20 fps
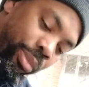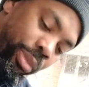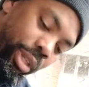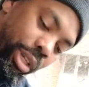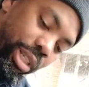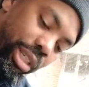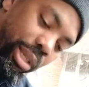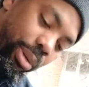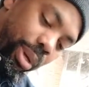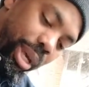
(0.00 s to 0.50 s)

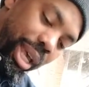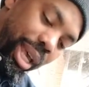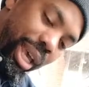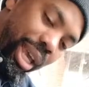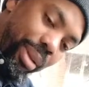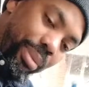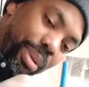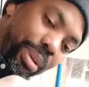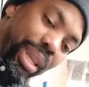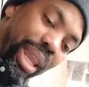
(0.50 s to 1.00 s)
she's like,
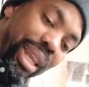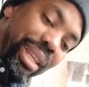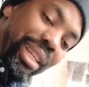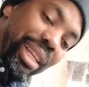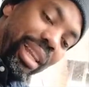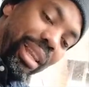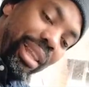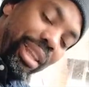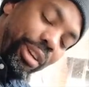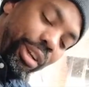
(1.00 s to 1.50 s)
what? And I'm
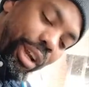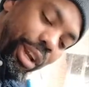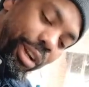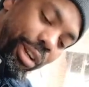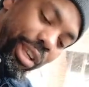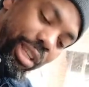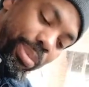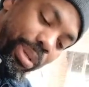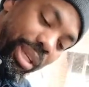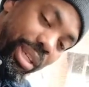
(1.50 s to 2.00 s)
saying that Linda Carter
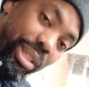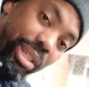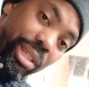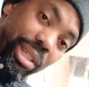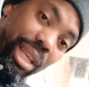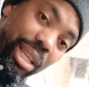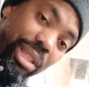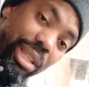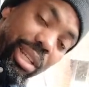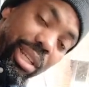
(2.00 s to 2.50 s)
does, because
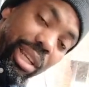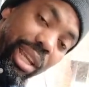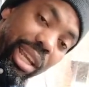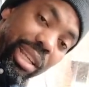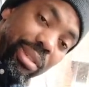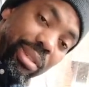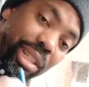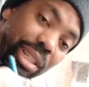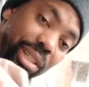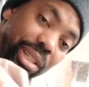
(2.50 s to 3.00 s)
that's not the
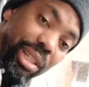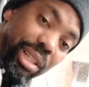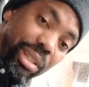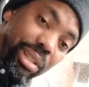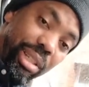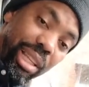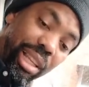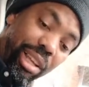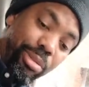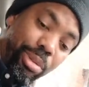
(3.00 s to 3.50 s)
case.
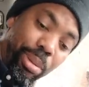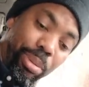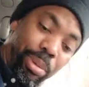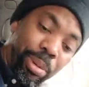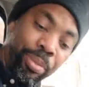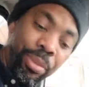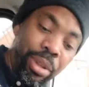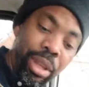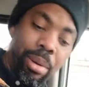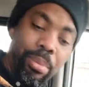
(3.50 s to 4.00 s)
She loves
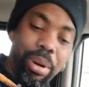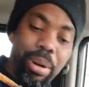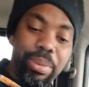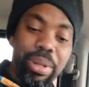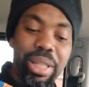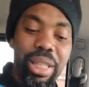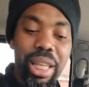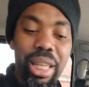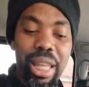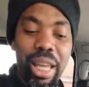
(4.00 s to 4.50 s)
people. But I'm
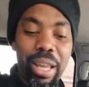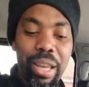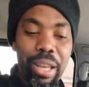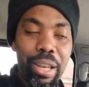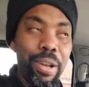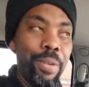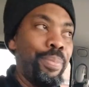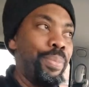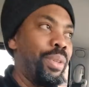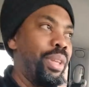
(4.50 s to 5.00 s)
just saying, like,
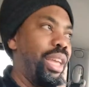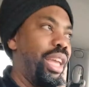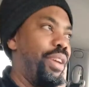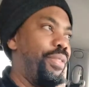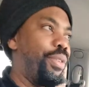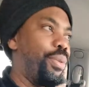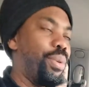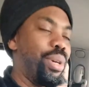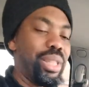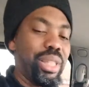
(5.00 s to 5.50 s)

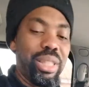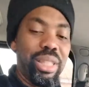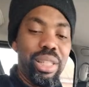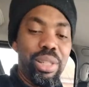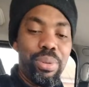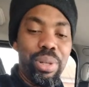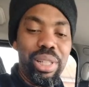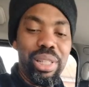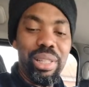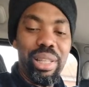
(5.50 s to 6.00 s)
if it was a
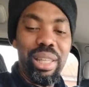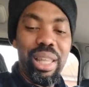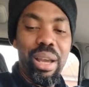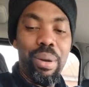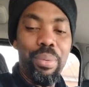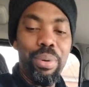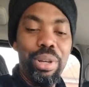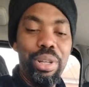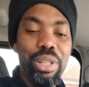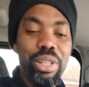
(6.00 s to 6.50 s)
situation like
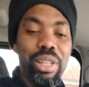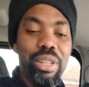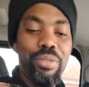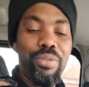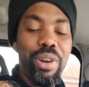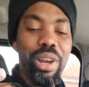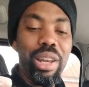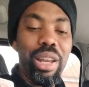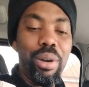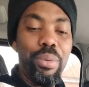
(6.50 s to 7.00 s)
that where you just
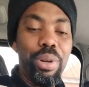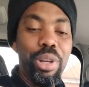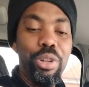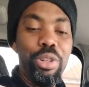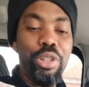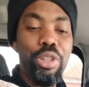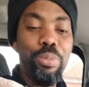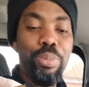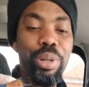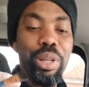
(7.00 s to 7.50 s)
find out one of
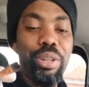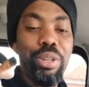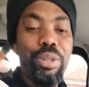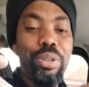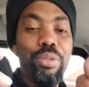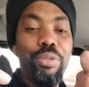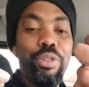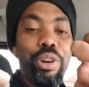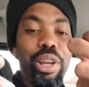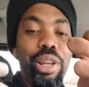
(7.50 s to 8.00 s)
your
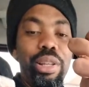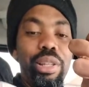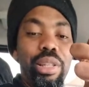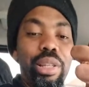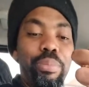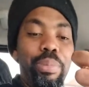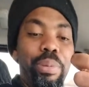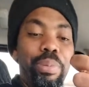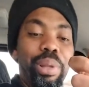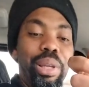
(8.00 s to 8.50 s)
superhero friends,
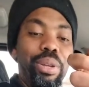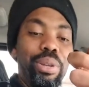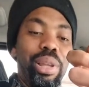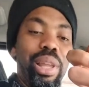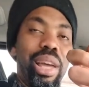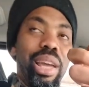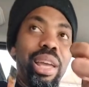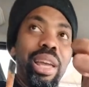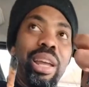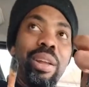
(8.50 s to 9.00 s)
that people that you
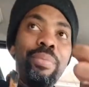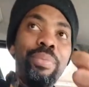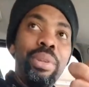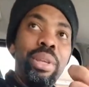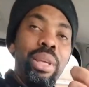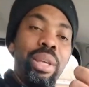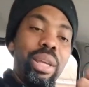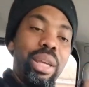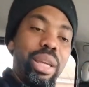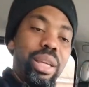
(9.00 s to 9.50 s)
like,
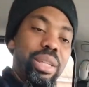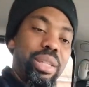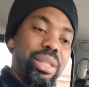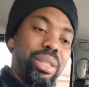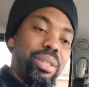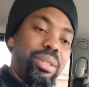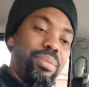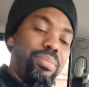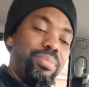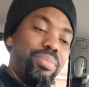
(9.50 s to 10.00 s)

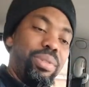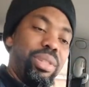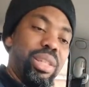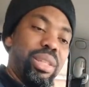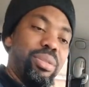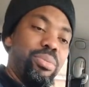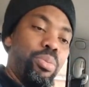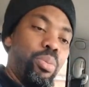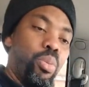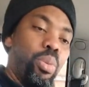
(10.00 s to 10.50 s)
is
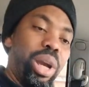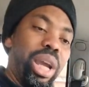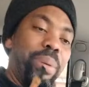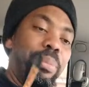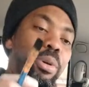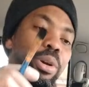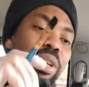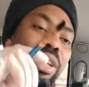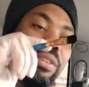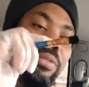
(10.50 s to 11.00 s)
just way
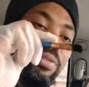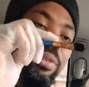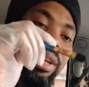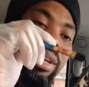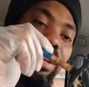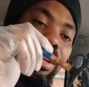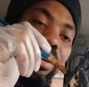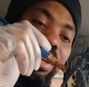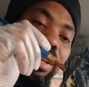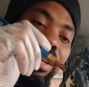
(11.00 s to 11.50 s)
more different
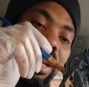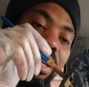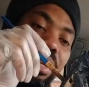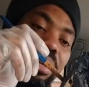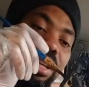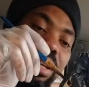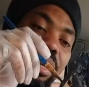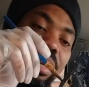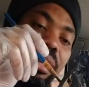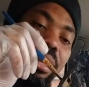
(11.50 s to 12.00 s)
than you
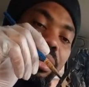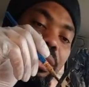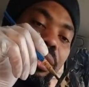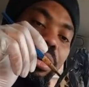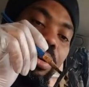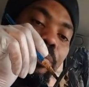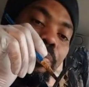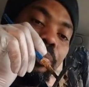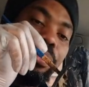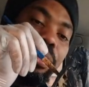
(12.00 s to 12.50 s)
didn't
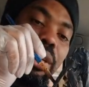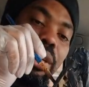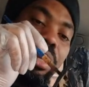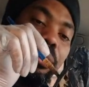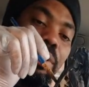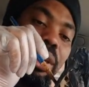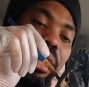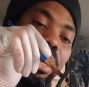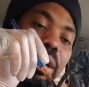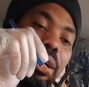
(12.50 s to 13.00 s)
know, then
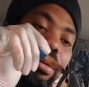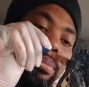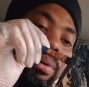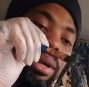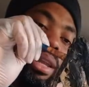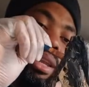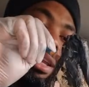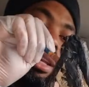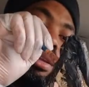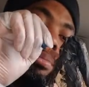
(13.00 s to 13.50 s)
you were like, oh
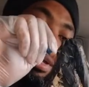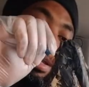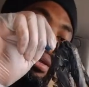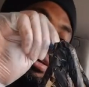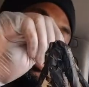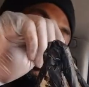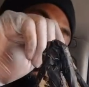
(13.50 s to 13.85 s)
man, then you made